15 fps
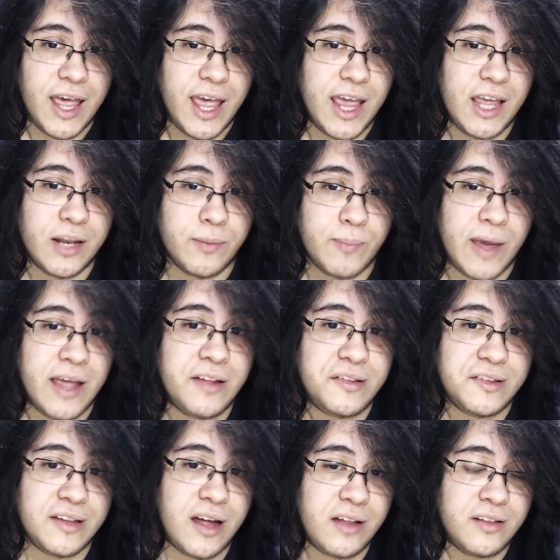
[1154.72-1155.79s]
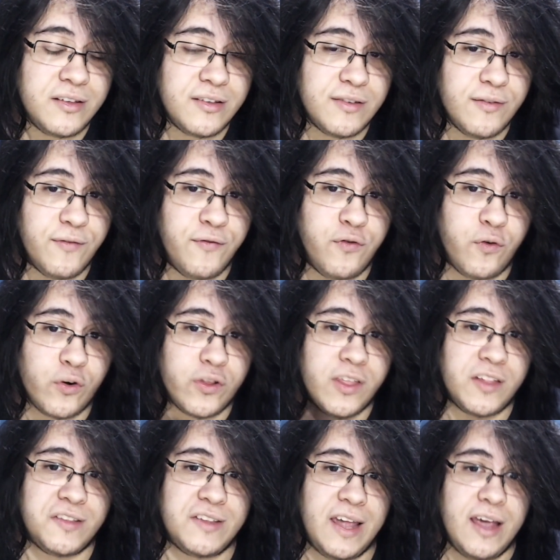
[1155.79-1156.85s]
it makes sense for
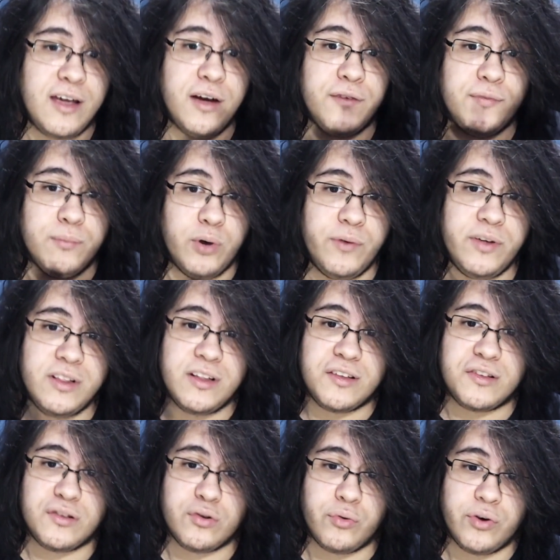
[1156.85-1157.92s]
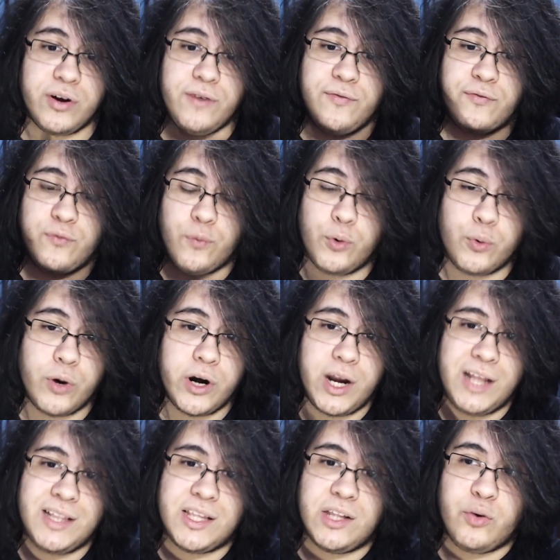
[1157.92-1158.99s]
the sake of moving the story forward
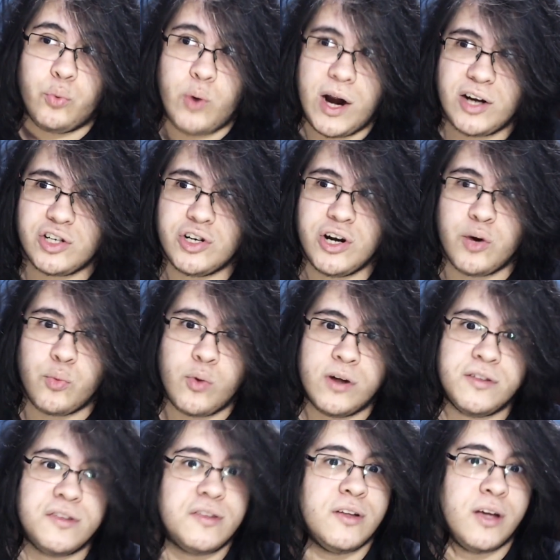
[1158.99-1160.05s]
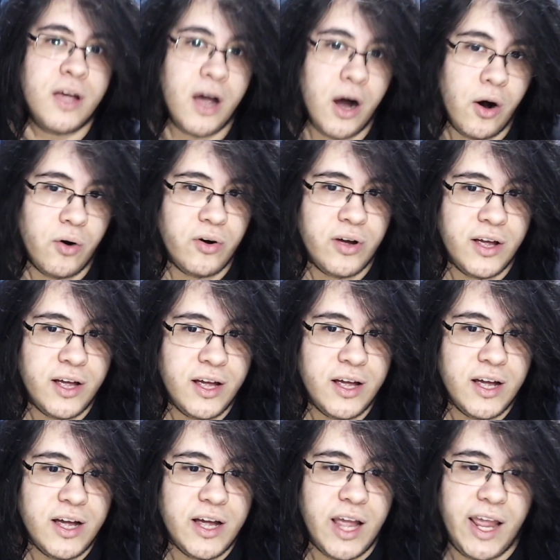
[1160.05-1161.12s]
in the direction it wants to go.
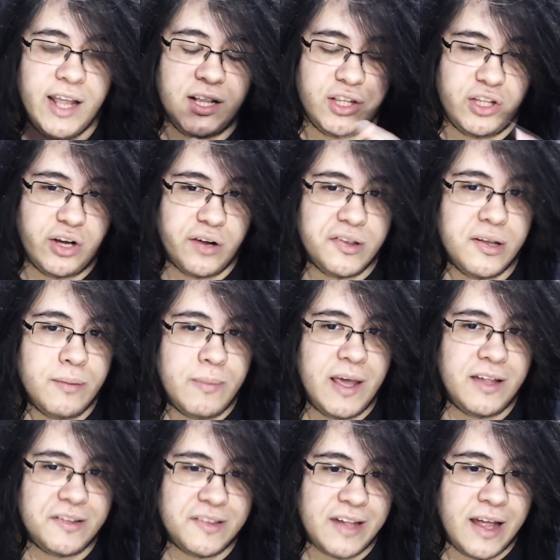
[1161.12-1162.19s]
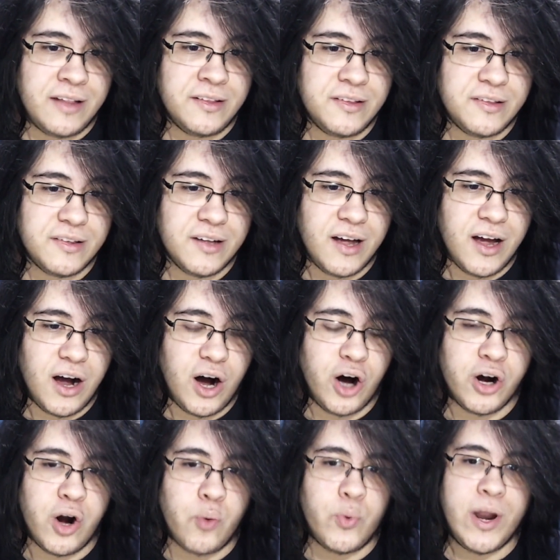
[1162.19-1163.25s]
It doesn't make sense
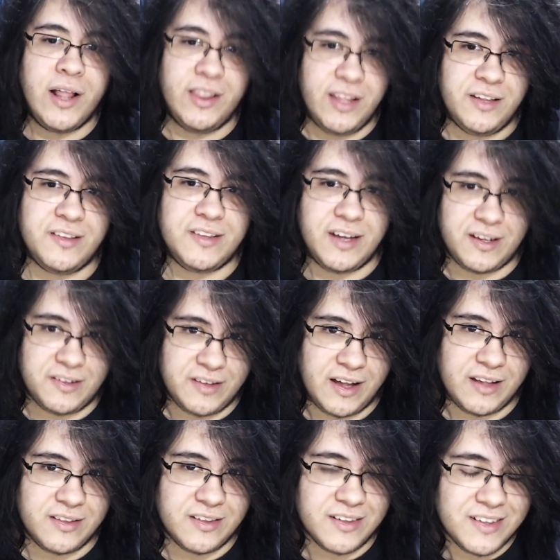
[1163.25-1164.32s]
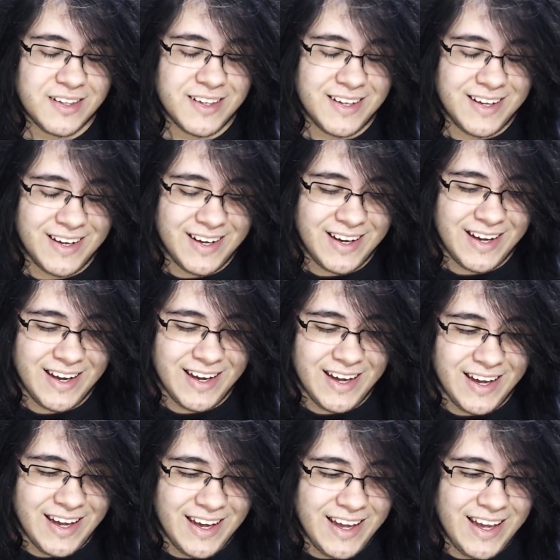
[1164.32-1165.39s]
on a realistic sense.
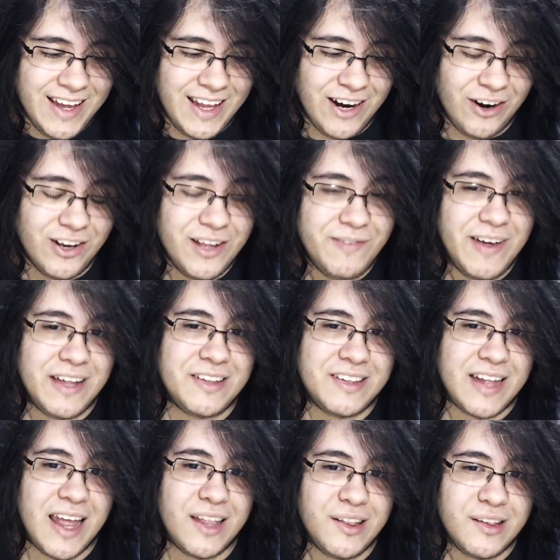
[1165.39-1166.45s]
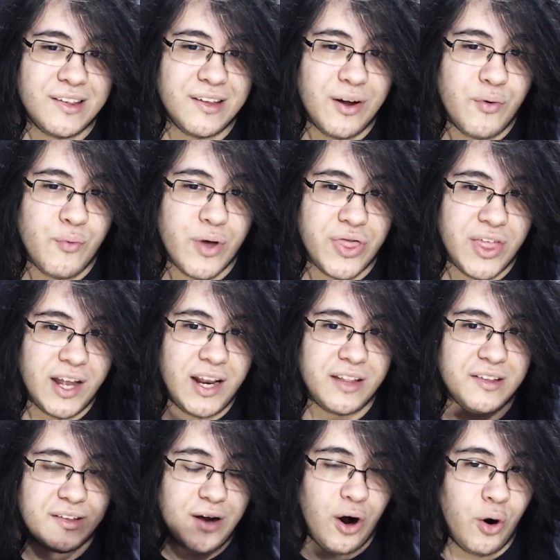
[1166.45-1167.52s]
It only makes sense within
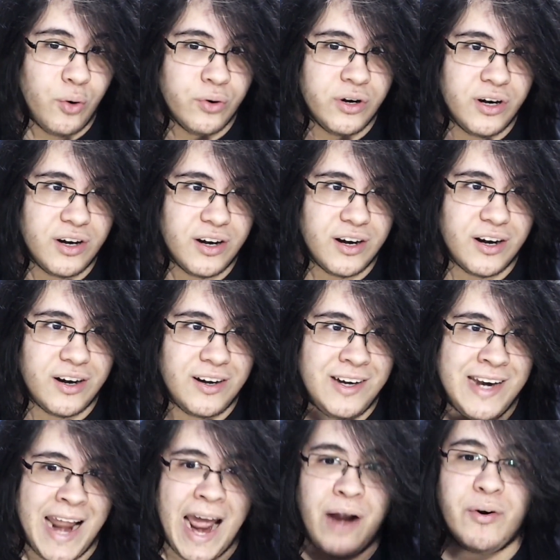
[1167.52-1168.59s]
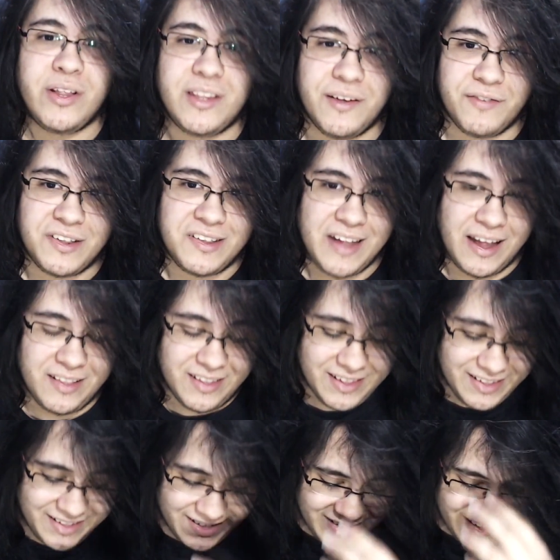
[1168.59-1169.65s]
its own narrative
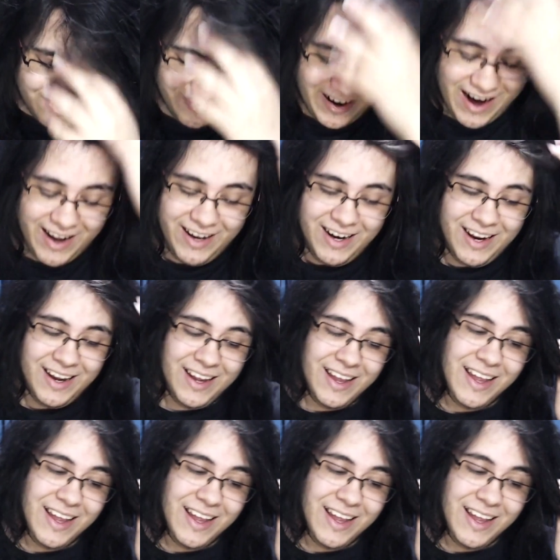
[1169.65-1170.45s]
sense, right?